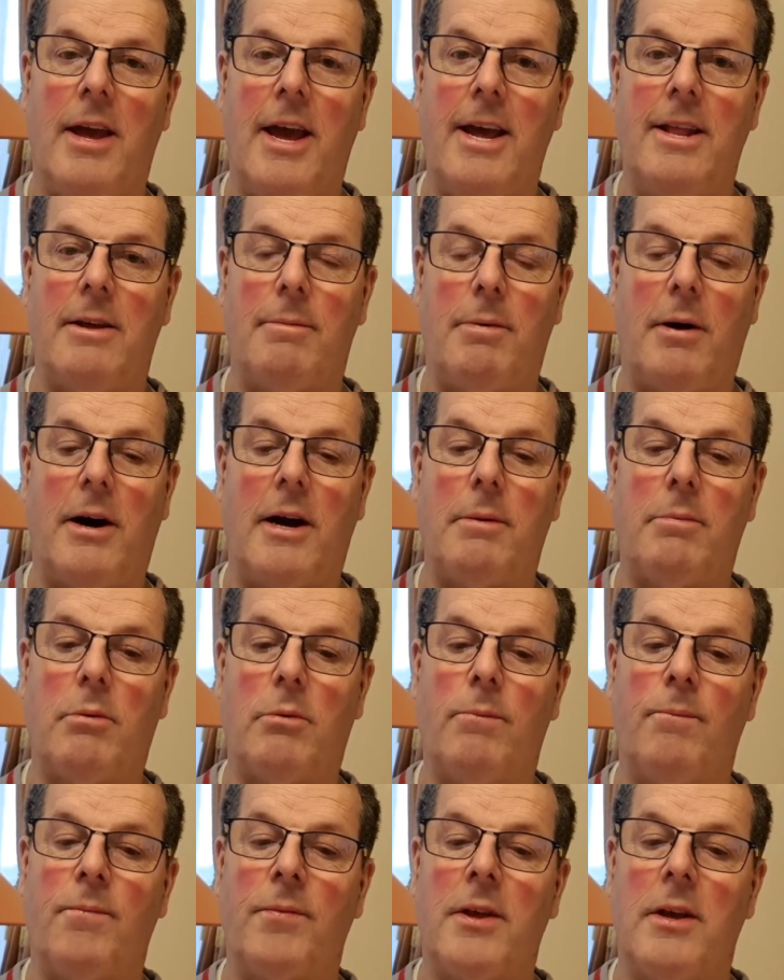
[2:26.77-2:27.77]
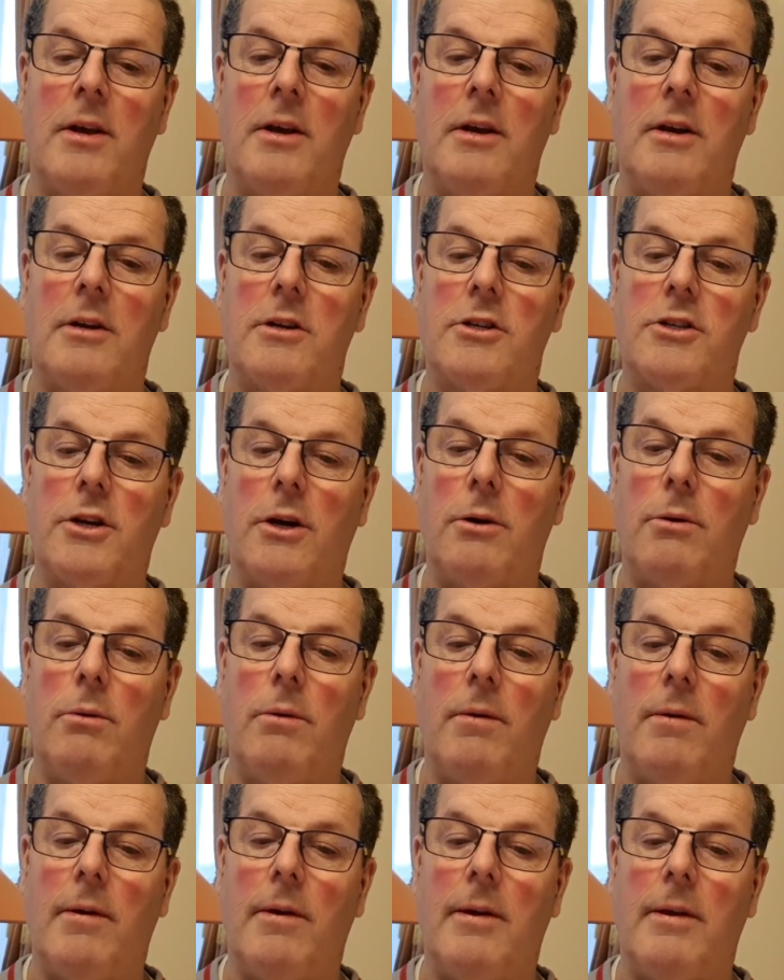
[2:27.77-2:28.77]
the Bible.
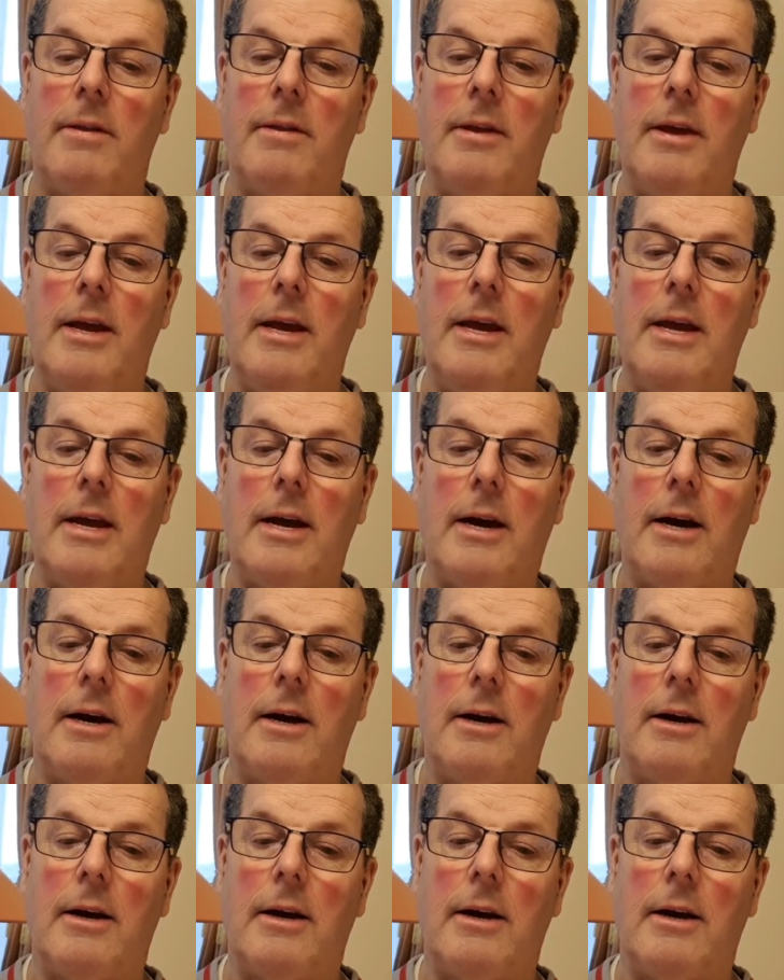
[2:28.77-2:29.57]
So it